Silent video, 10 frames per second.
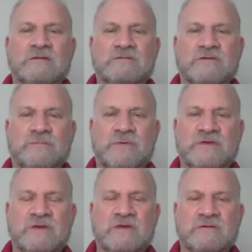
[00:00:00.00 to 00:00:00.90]
Just
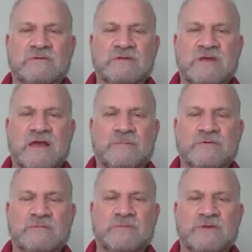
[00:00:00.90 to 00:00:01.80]
being with a
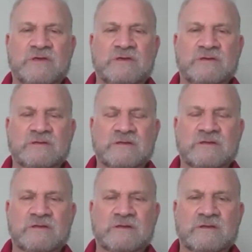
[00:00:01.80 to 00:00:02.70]
capital B,
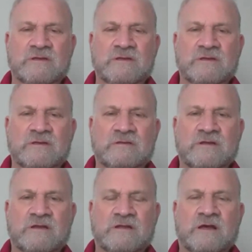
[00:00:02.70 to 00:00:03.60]

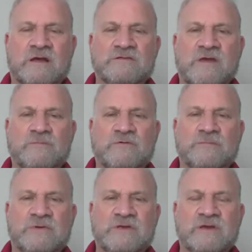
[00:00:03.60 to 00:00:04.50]
not a
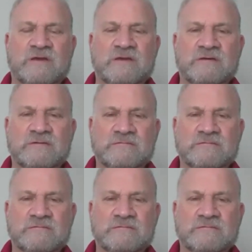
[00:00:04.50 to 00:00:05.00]
separate being.